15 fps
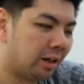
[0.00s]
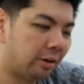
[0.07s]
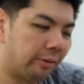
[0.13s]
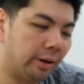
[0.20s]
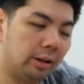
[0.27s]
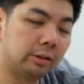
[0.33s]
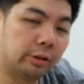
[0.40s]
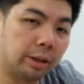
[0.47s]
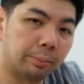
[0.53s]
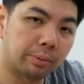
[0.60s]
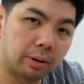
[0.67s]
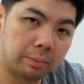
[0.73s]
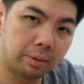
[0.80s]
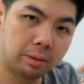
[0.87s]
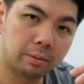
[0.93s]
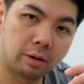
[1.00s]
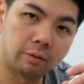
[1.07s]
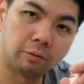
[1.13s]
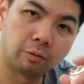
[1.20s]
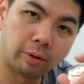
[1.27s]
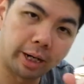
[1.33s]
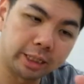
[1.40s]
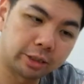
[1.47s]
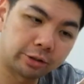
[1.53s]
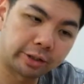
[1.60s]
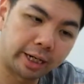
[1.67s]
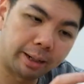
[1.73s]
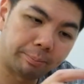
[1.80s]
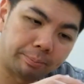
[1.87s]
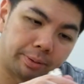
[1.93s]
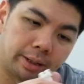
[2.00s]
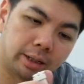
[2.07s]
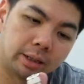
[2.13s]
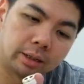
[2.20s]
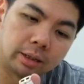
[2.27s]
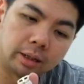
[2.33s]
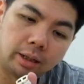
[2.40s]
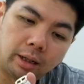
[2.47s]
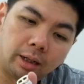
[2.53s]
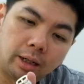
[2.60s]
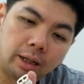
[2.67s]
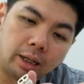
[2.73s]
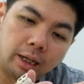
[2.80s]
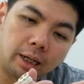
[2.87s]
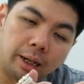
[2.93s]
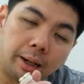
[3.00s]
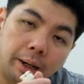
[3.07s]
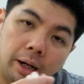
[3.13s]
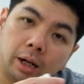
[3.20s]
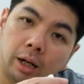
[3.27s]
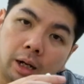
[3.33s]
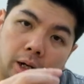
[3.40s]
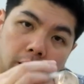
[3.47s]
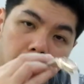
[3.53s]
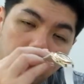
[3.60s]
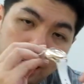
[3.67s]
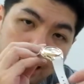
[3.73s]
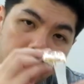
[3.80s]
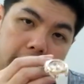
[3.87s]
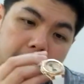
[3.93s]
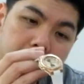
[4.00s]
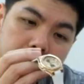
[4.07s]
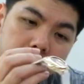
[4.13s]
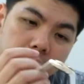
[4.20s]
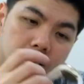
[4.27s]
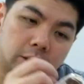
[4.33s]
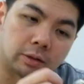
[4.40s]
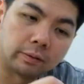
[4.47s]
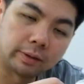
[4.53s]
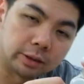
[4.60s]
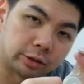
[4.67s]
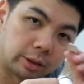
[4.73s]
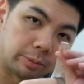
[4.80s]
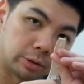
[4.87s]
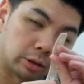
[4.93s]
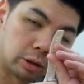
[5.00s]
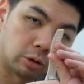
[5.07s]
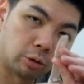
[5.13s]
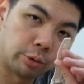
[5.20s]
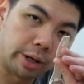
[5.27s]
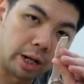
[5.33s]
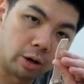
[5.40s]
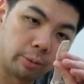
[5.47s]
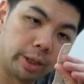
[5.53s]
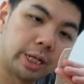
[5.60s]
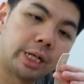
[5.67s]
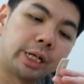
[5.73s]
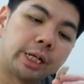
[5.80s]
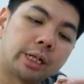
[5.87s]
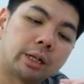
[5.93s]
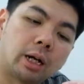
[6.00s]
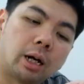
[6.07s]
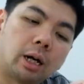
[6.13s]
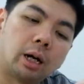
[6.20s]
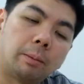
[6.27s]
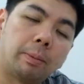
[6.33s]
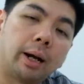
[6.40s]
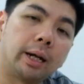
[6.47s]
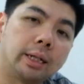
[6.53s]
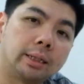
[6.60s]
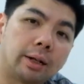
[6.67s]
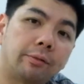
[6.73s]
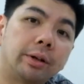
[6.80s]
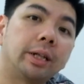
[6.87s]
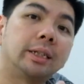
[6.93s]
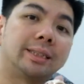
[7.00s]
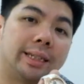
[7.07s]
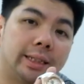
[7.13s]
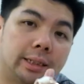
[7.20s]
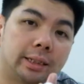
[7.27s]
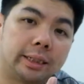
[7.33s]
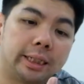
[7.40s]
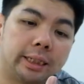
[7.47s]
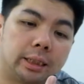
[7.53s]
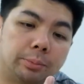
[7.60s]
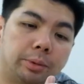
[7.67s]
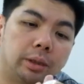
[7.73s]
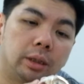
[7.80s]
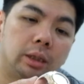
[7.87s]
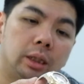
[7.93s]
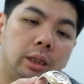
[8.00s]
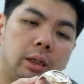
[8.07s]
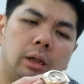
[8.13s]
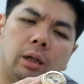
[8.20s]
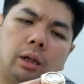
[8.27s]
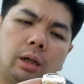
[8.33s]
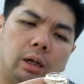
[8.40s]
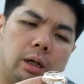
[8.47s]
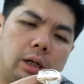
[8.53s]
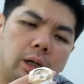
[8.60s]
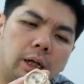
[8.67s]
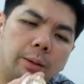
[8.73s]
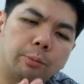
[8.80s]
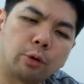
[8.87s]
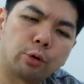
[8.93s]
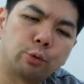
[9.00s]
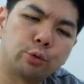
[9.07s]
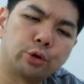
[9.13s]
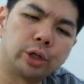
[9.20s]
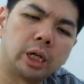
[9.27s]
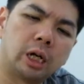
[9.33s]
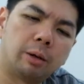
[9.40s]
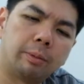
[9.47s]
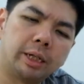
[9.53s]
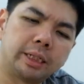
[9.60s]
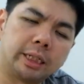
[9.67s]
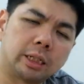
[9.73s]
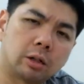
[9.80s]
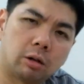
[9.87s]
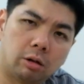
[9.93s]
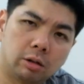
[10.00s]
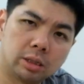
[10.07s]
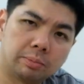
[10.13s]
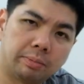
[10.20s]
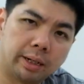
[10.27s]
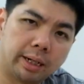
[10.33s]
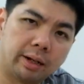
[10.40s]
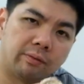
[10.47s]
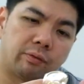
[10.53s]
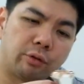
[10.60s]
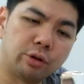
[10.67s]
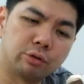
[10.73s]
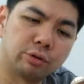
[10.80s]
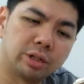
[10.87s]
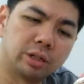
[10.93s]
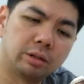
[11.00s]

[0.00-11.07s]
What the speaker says: Well, the only problem of white strap, high chances of the strap is going to go yellowish, but it's, everything is interchangeable. I'm not too sure how much it costs, but then for you to